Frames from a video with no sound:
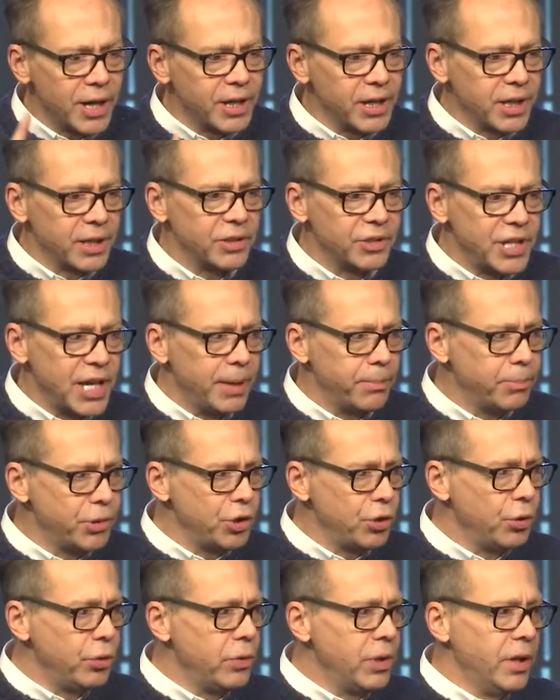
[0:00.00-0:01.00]
to tempt
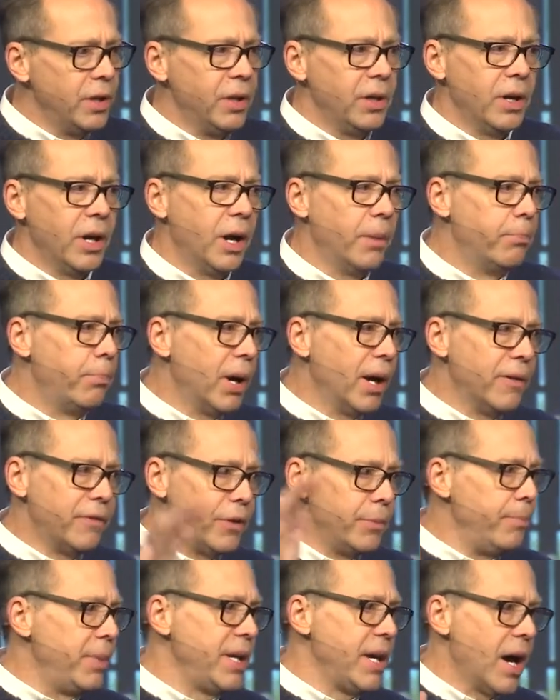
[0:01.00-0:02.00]
you above
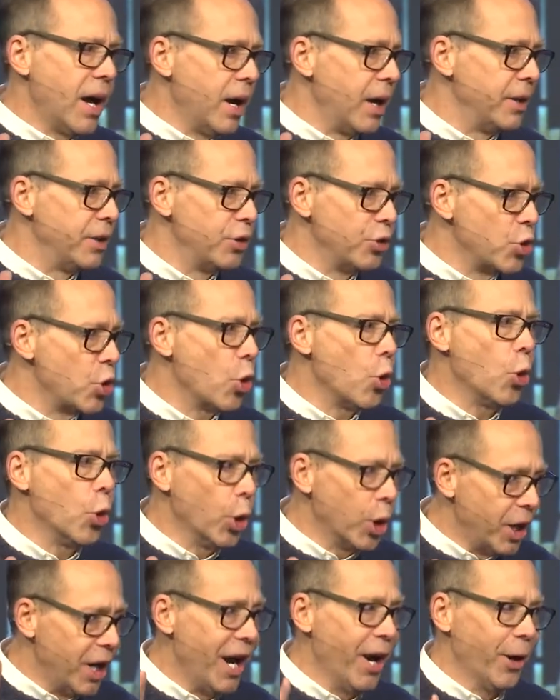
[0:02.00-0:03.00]
and beyond
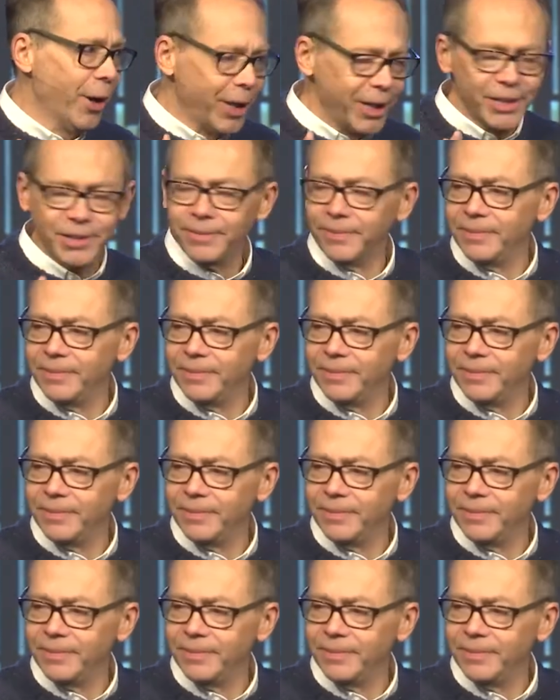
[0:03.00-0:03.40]
ordinary.